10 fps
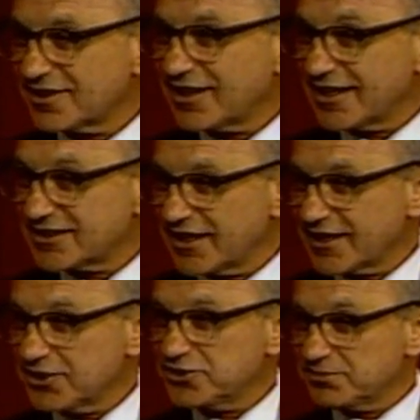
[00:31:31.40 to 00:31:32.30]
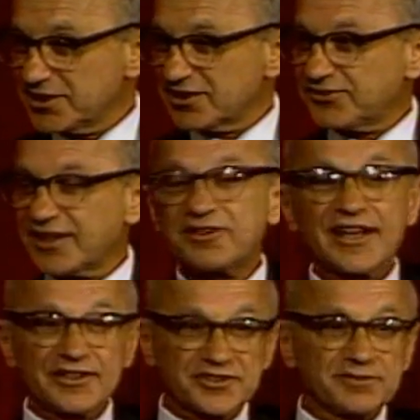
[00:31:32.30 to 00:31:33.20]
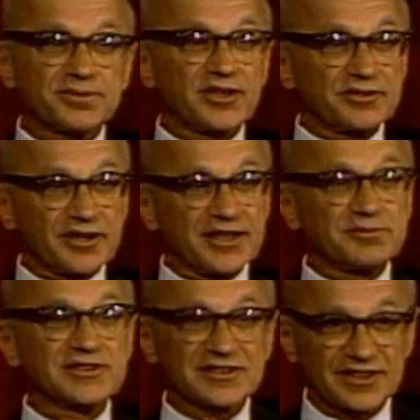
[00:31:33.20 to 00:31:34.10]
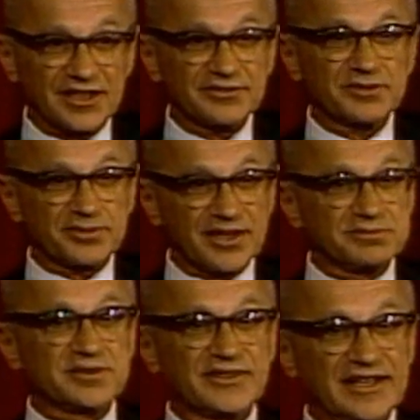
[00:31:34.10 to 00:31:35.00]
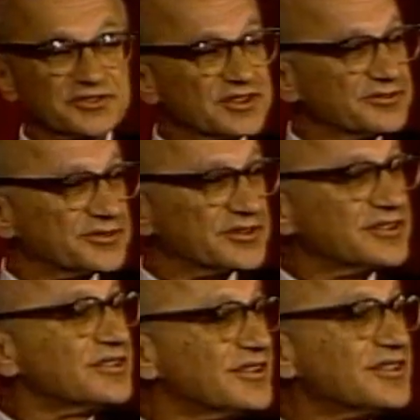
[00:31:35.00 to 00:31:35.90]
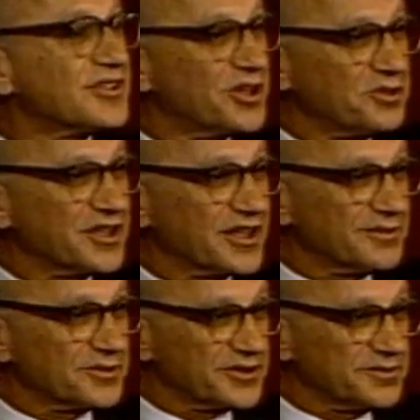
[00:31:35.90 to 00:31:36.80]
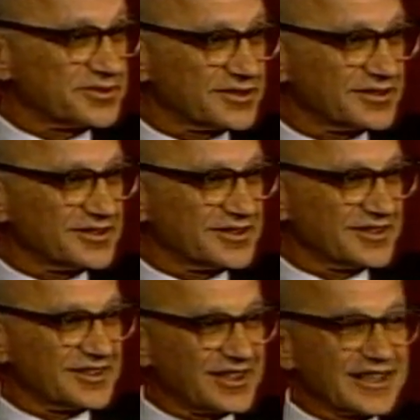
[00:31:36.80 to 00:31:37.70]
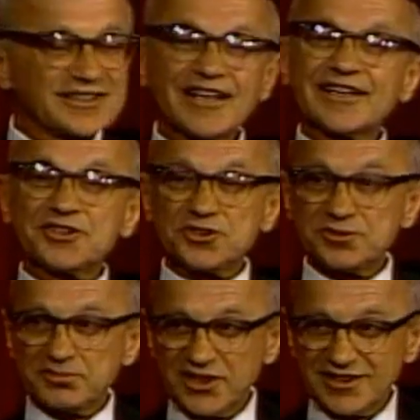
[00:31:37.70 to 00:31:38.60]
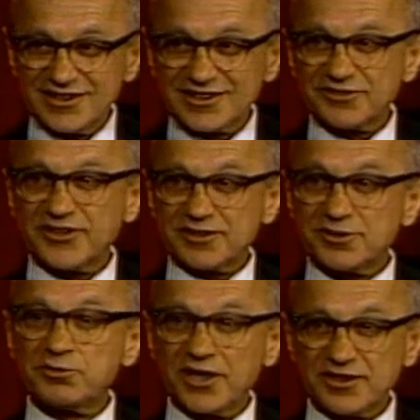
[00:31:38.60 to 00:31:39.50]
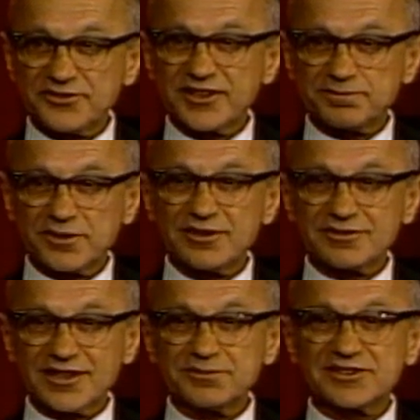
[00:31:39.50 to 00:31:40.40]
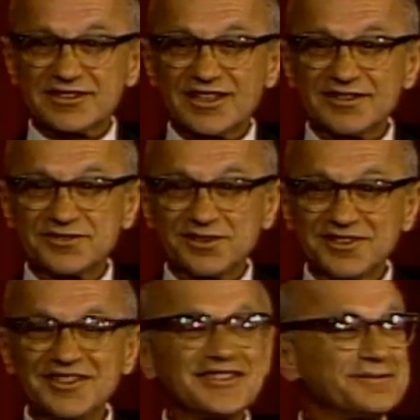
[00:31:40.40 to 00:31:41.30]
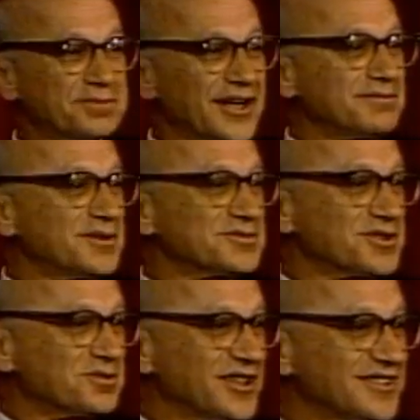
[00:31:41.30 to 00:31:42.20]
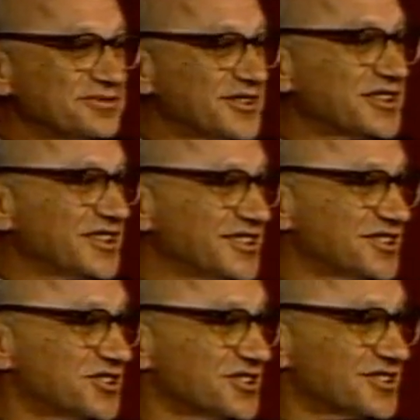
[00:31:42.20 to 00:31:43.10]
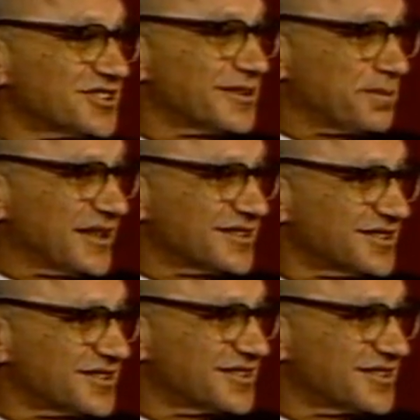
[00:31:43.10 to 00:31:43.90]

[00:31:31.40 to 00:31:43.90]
I take it you mean the federal housing program has solved the problem of housing for the low income groups? I take it you mean that the federal welfare program has solved the problems of welfare and indigence and dependence,